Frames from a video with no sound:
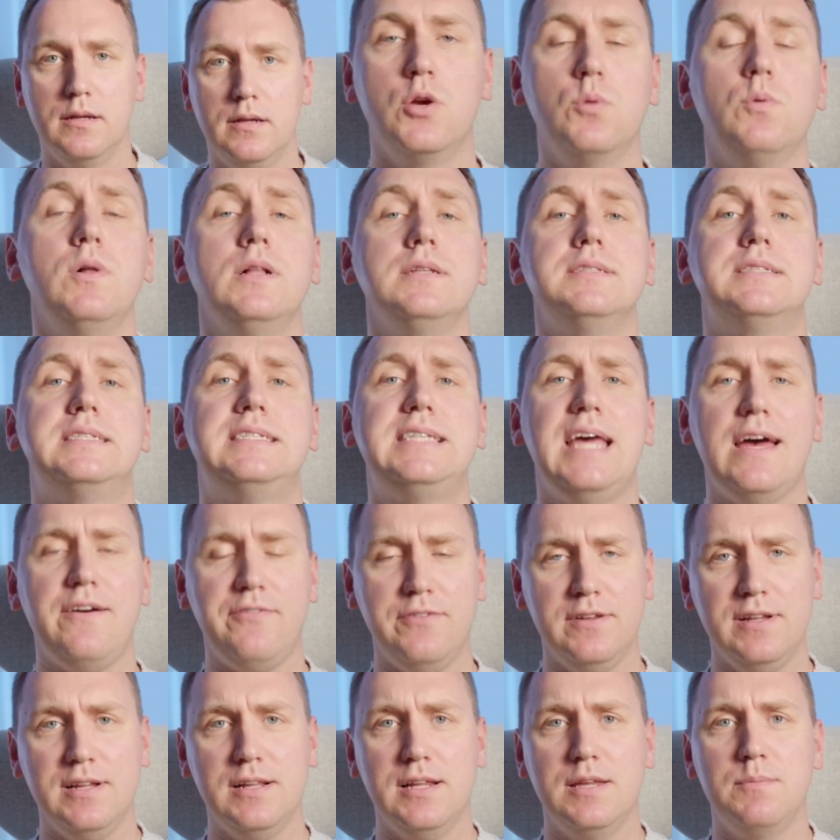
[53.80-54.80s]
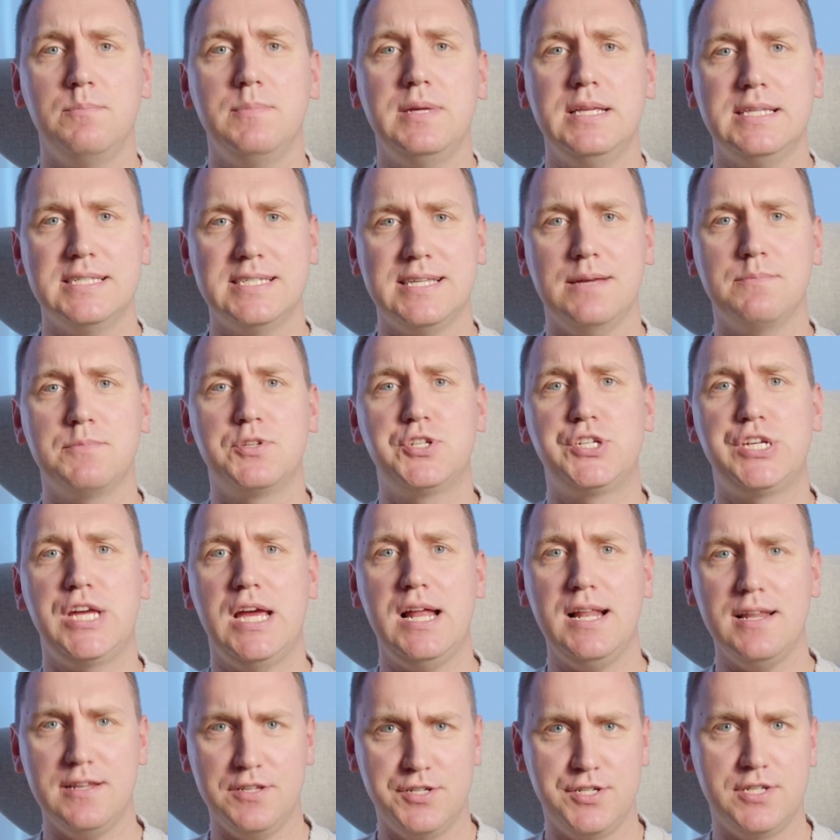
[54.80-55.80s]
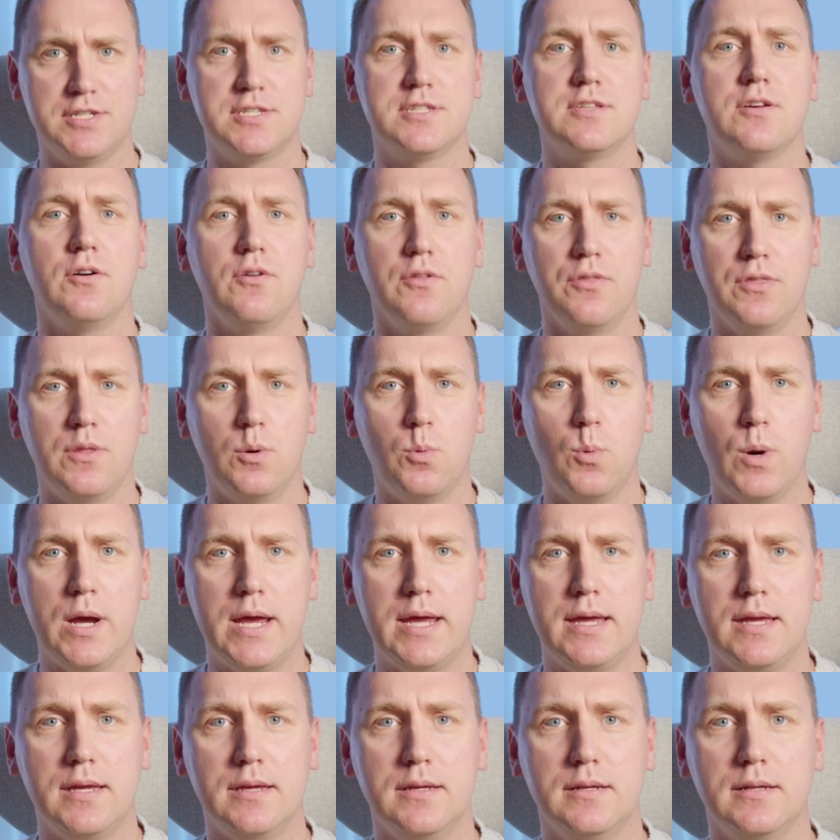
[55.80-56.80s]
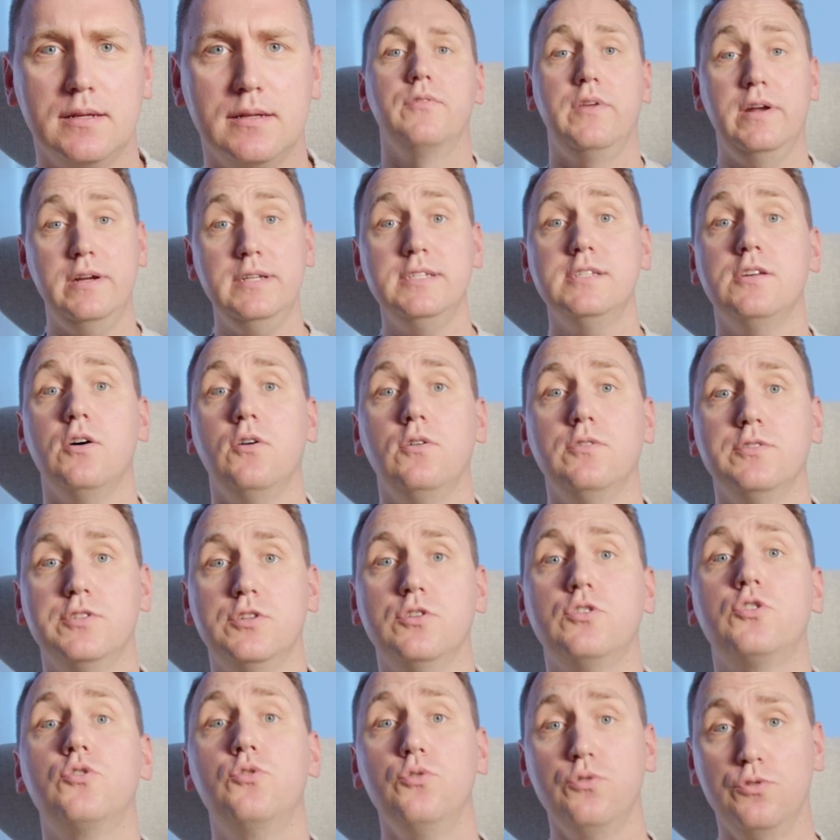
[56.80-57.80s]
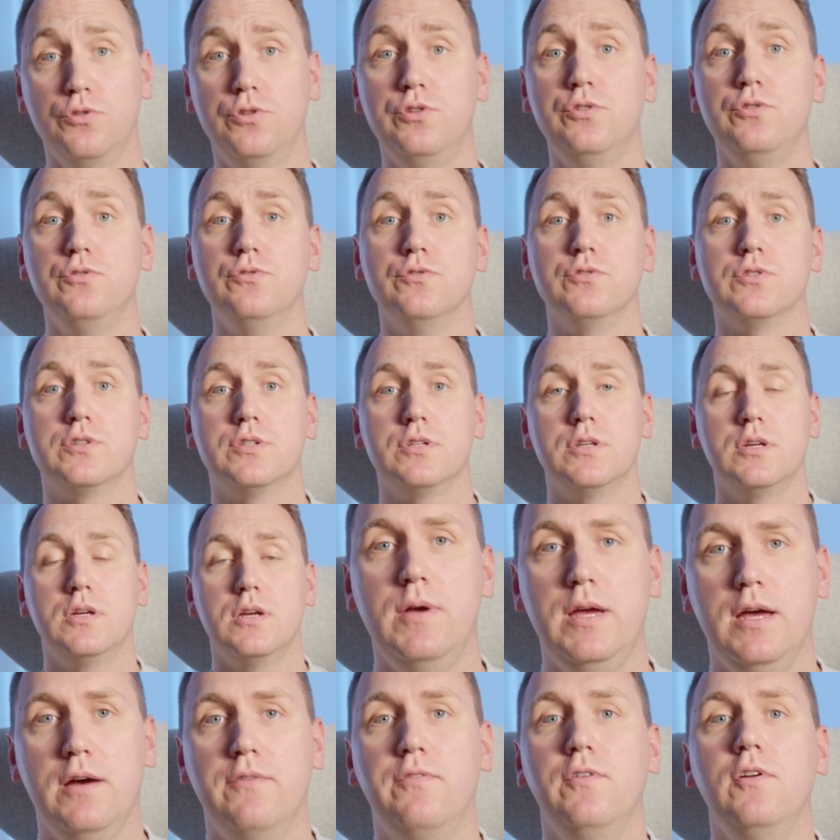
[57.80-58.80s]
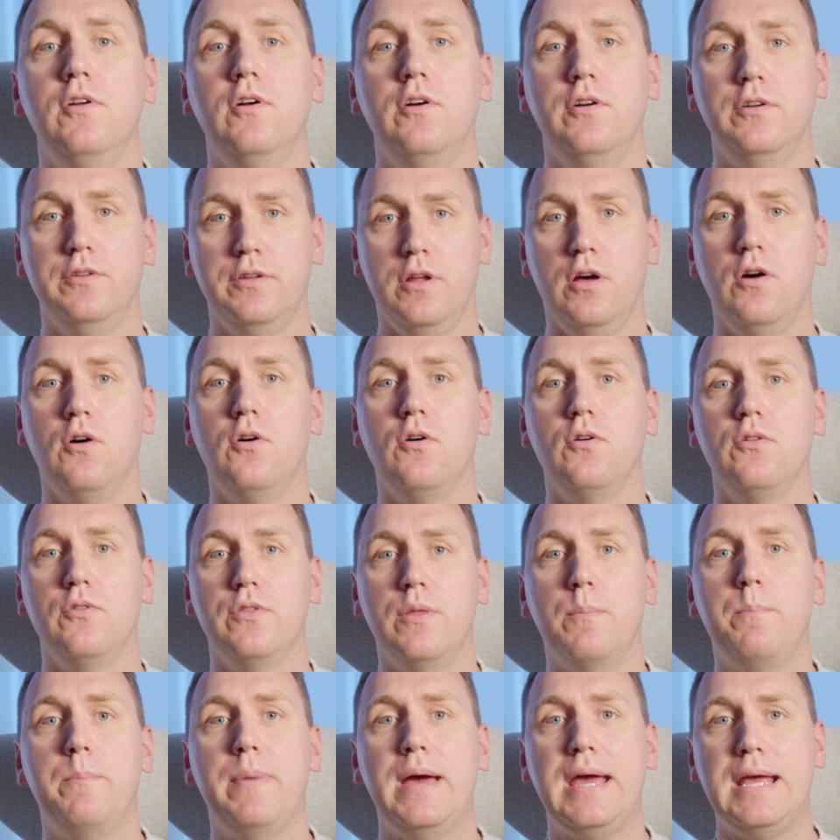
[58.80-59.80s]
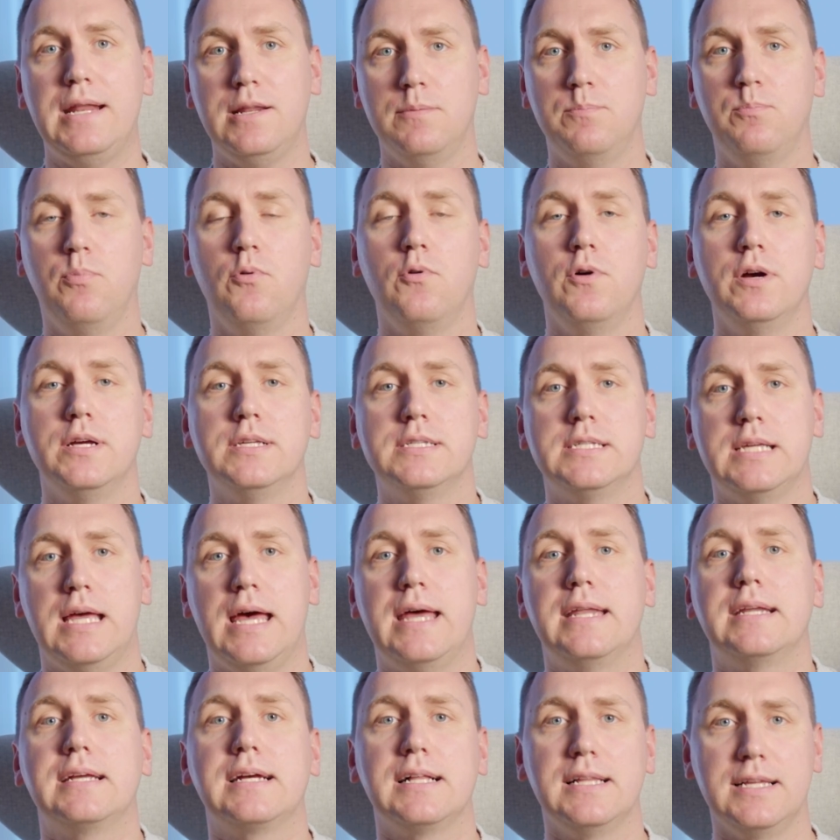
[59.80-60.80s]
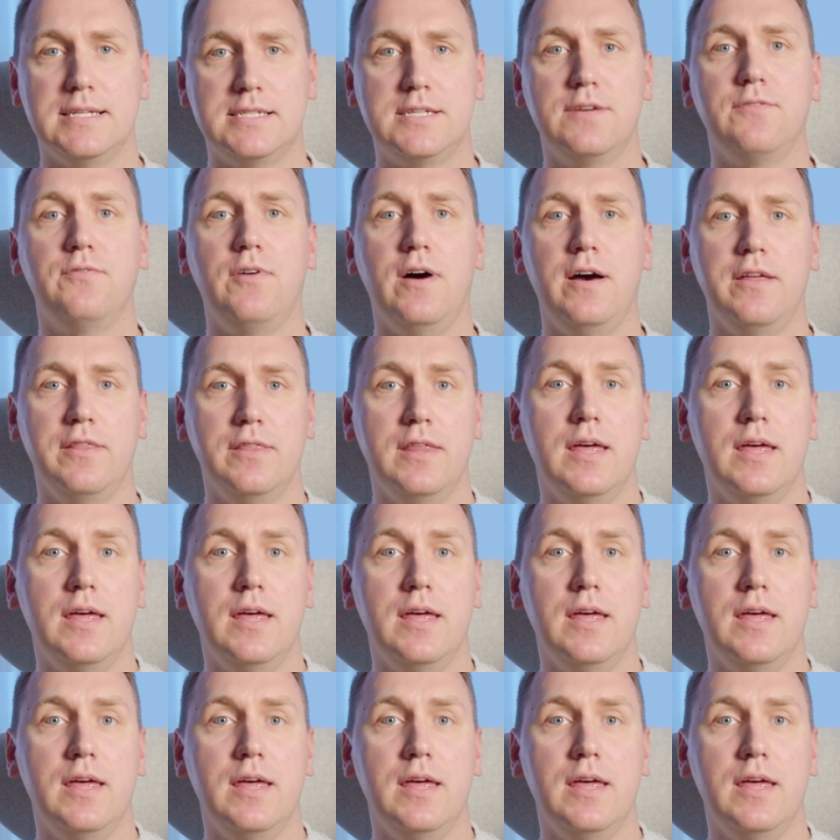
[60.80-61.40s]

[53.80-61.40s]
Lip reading: You will definitely meet some challenges on the way. There is also good news. We have learned all the pain points and classified